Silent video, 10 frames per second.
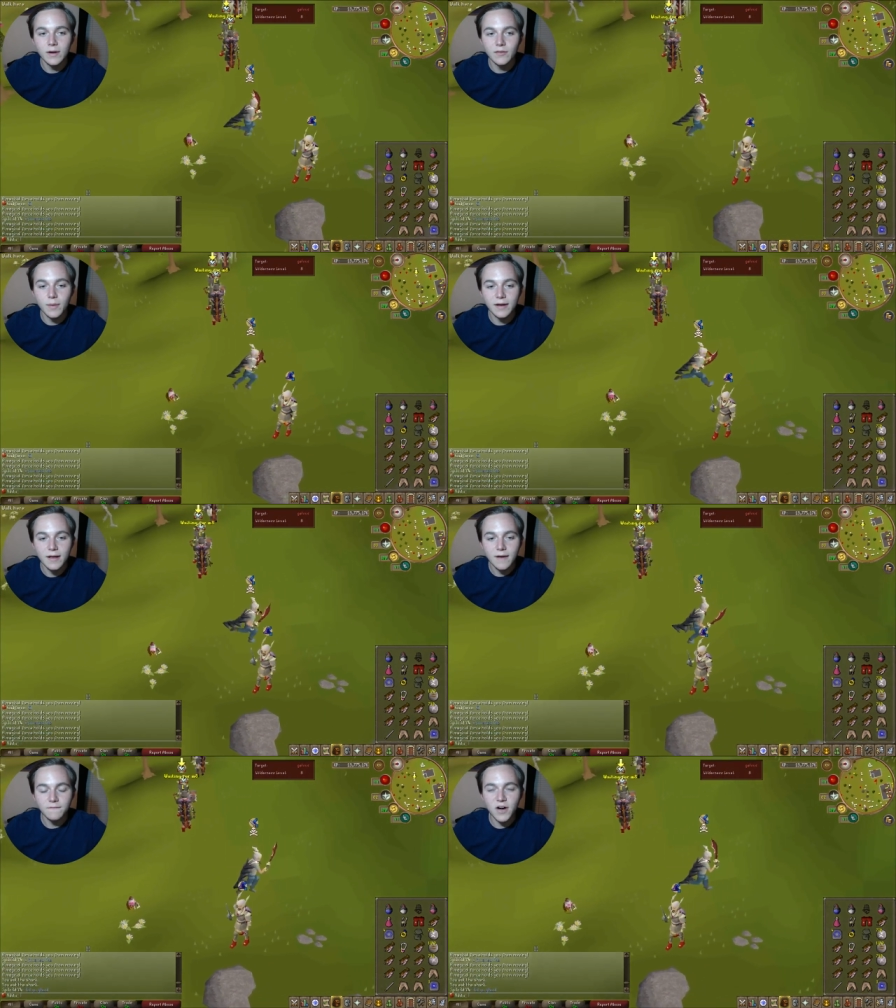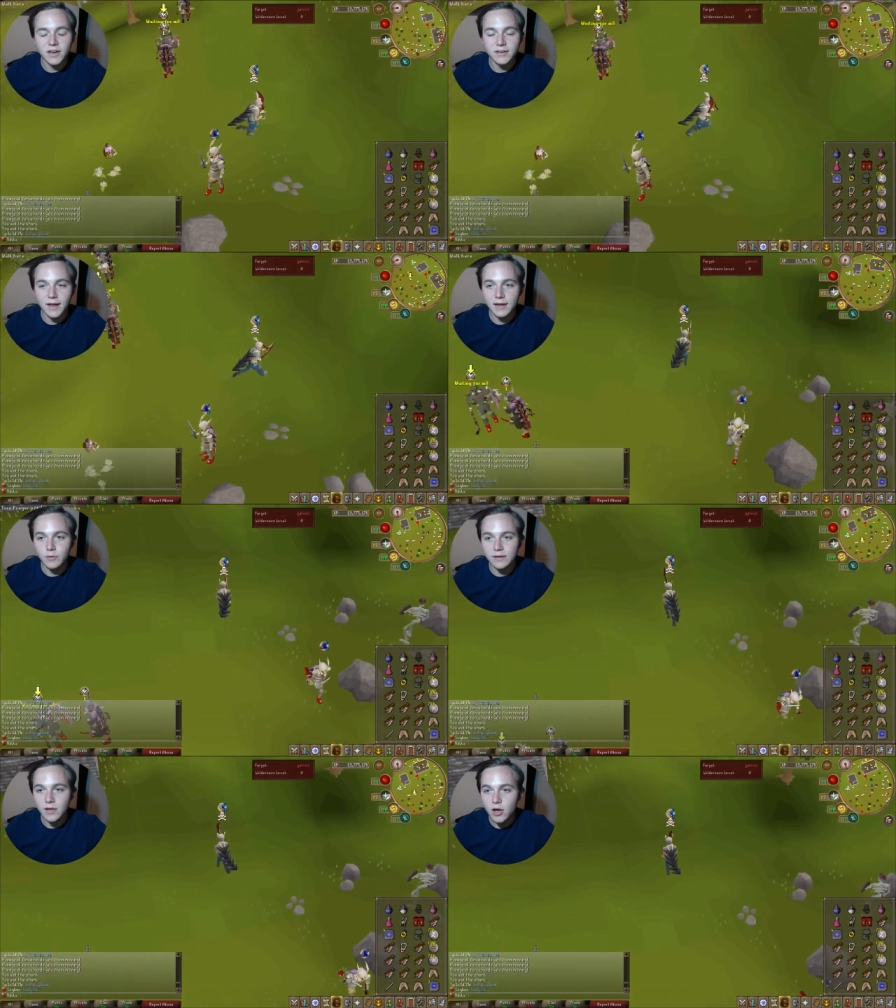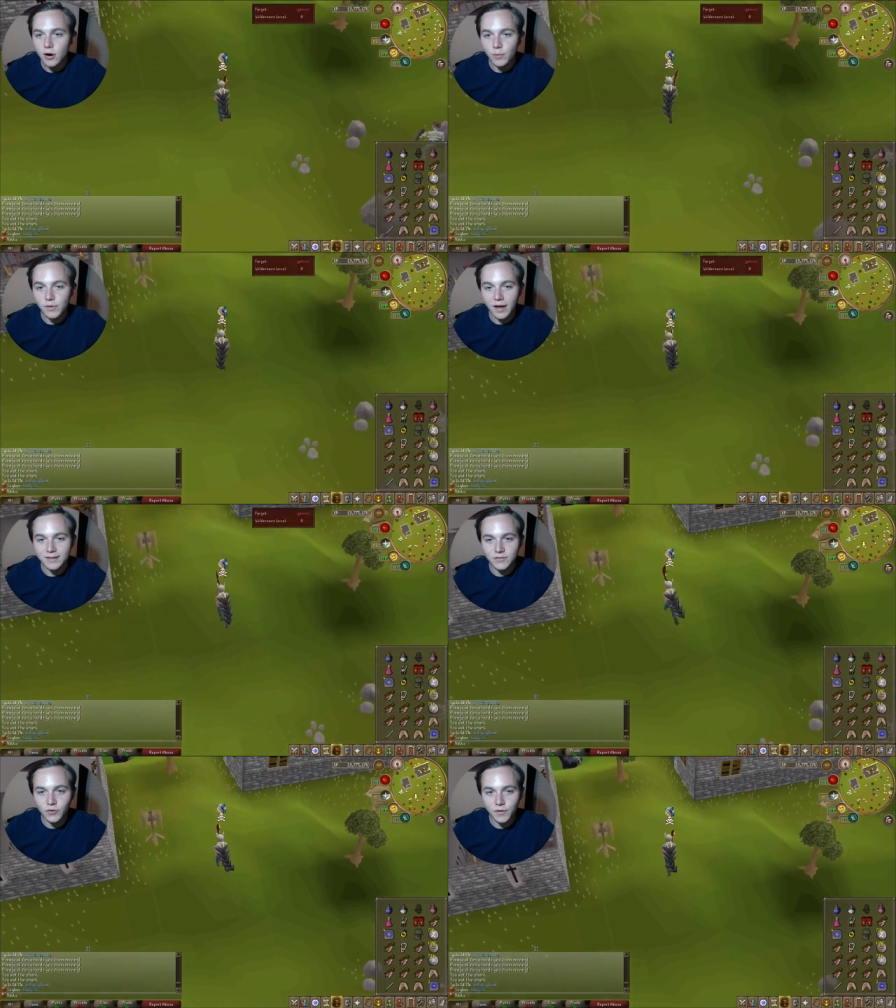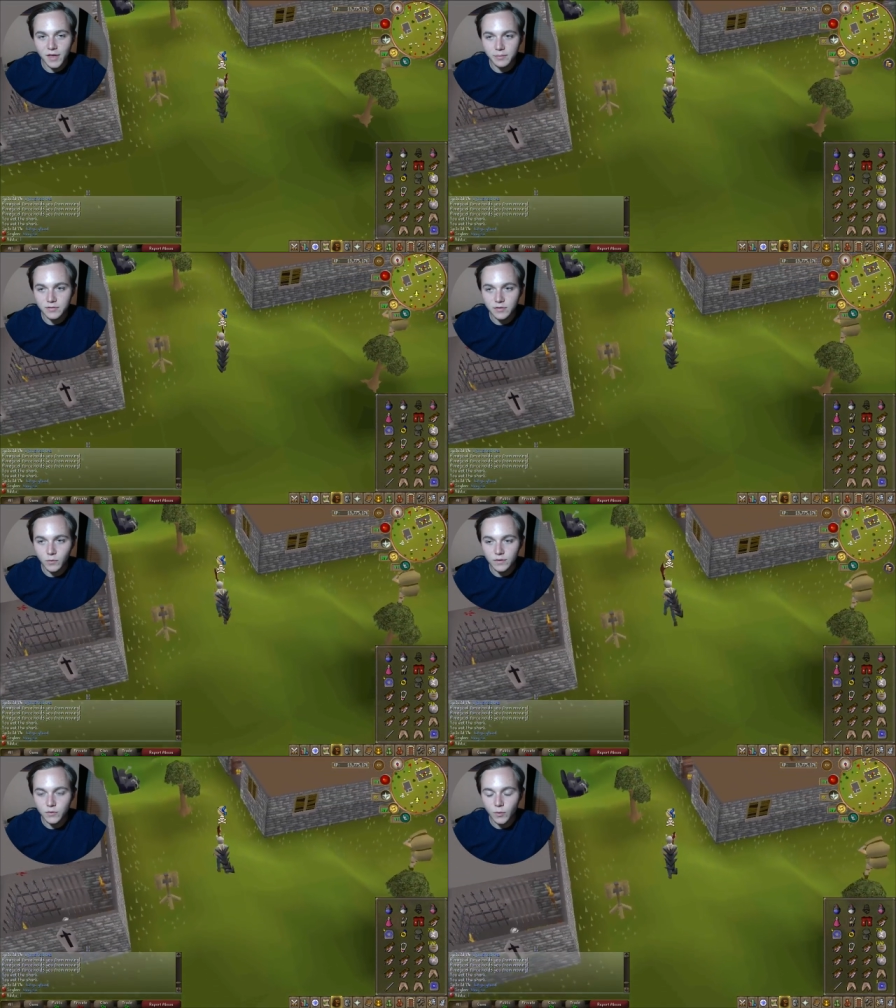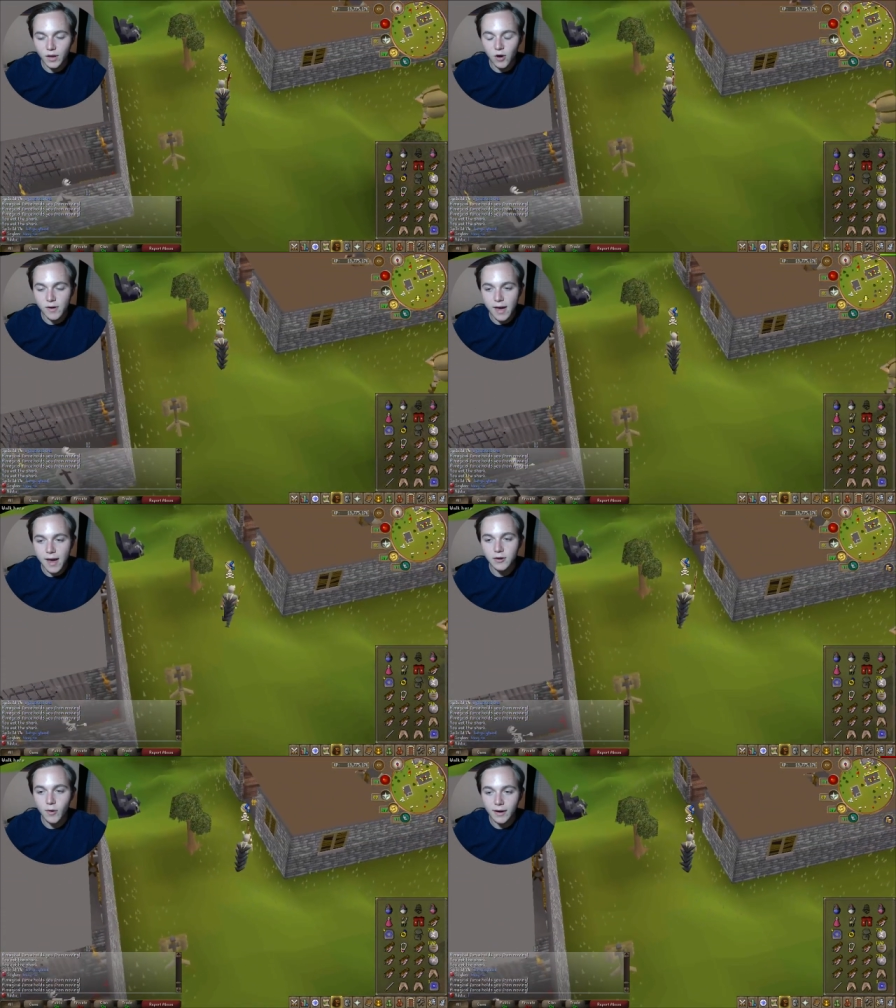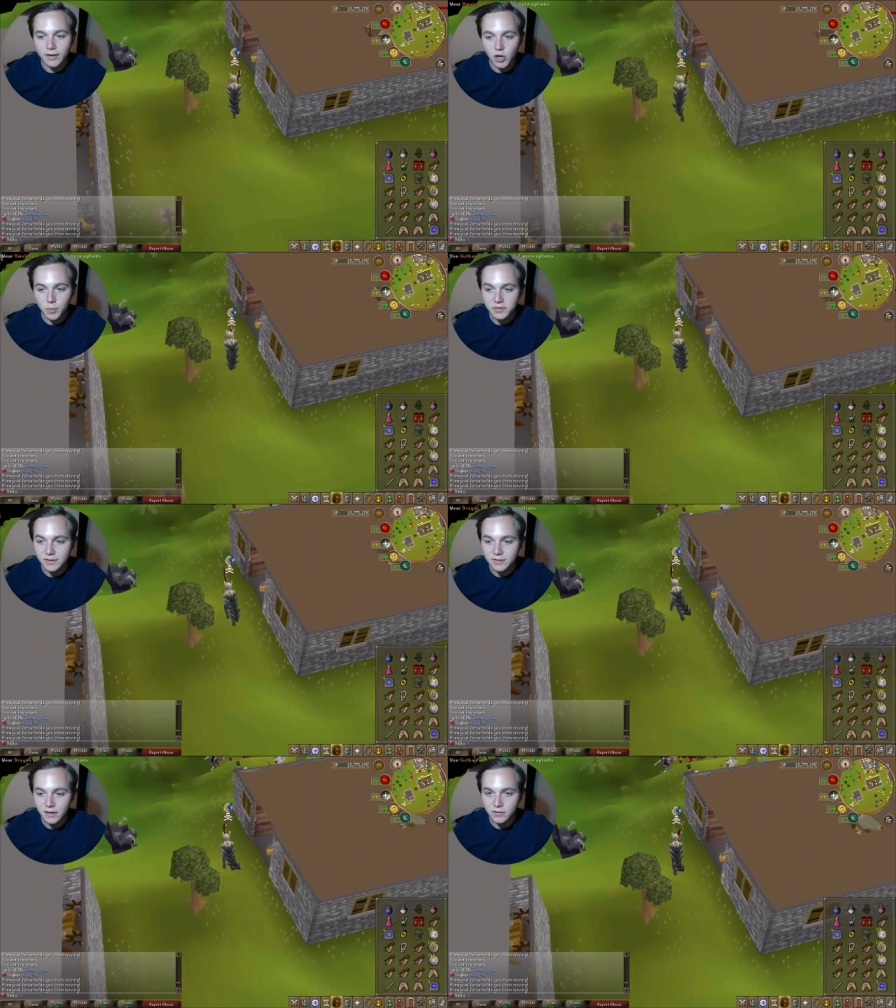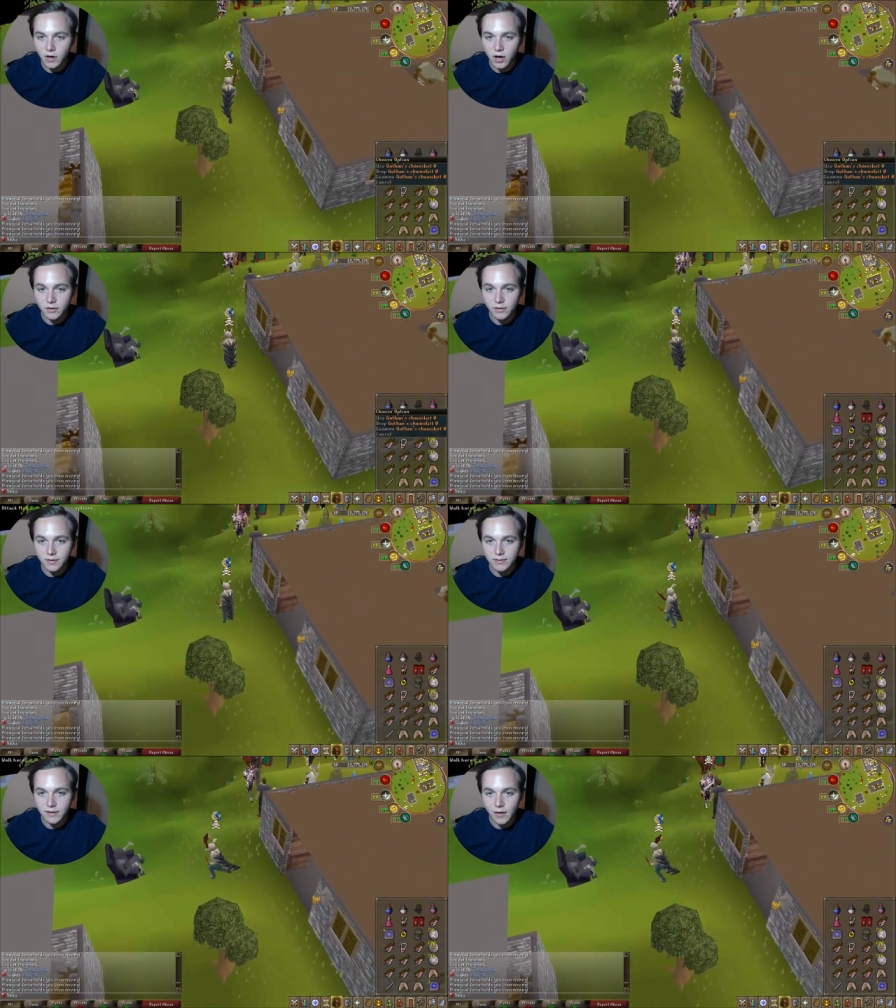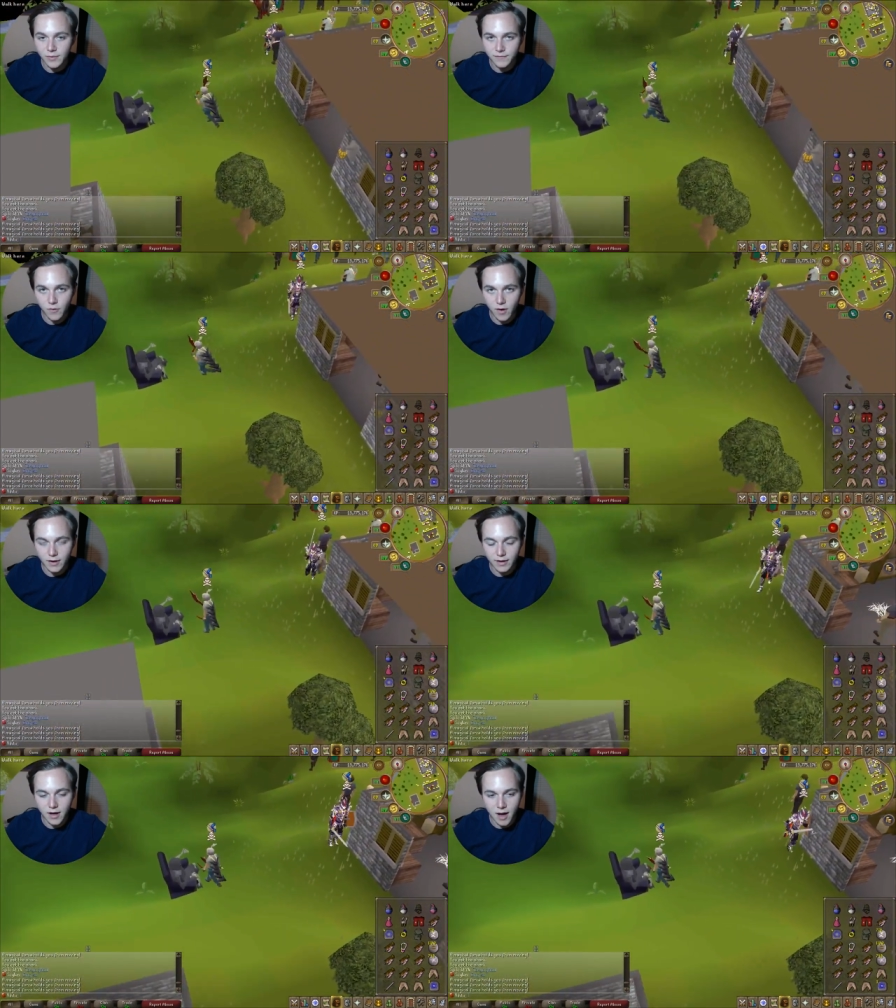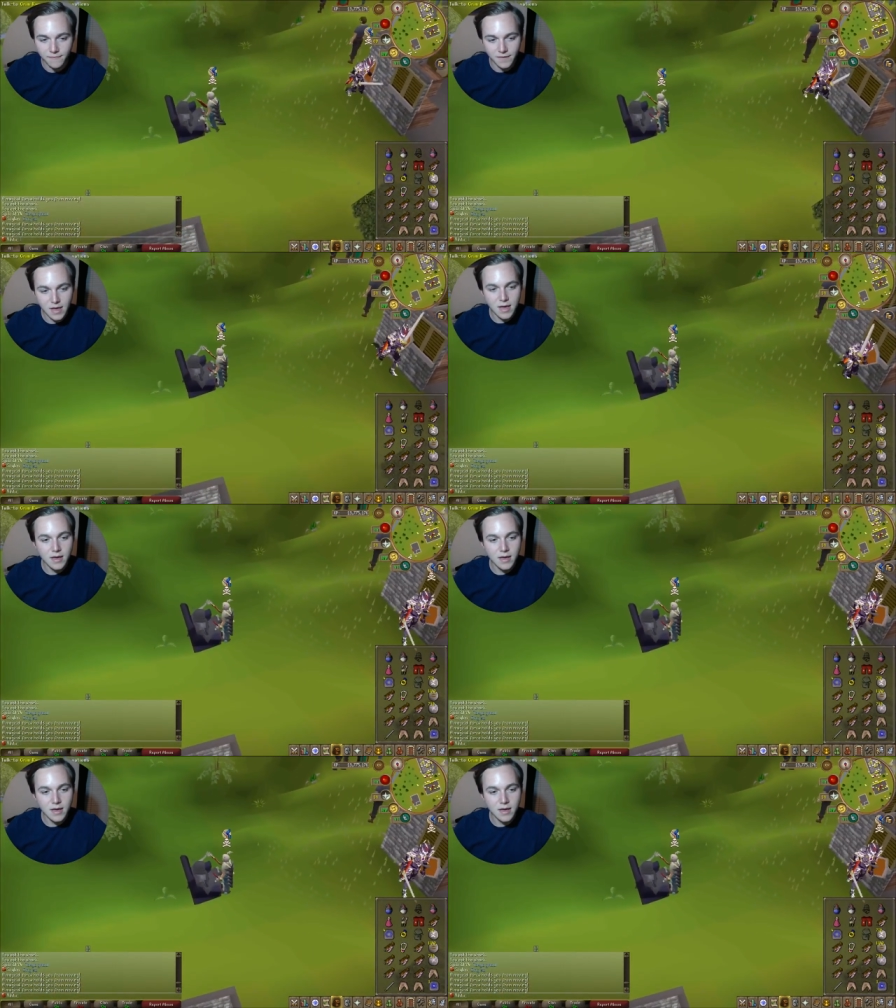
Whatever, man. Fuck it. Anyways, hope you guys enjoy the episode. We're doing okay now. I'm gonna go put these things on to sell before I get off.